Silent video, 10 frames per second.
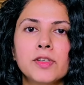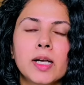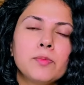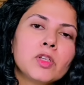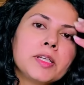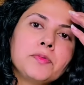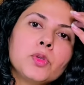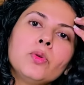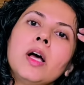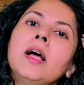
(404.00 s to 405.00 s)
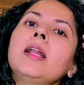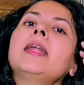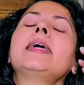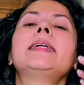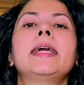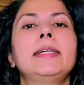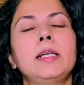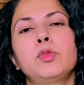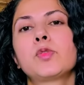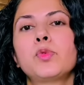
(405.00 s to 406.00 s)
a cup will give you like 10
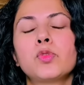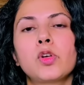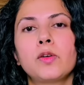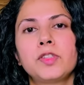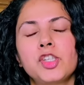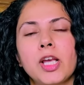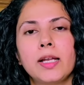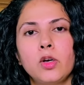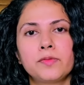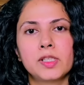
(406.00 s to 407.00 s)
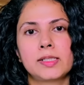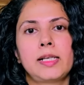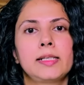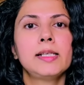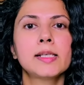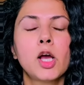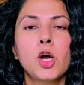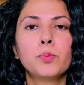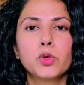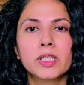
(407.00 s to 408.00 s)
tablespoons of the gel of this thickness.
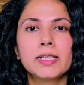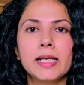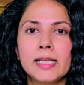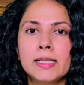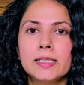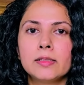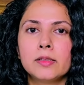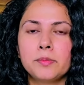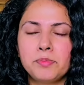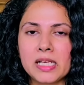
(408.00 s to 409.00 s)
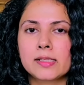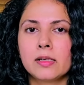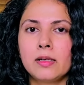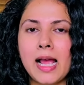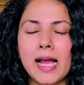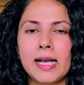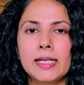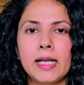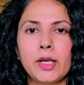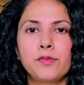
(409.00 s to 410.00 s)
Put it in the mixer.
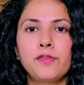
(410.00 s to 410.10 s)
Add like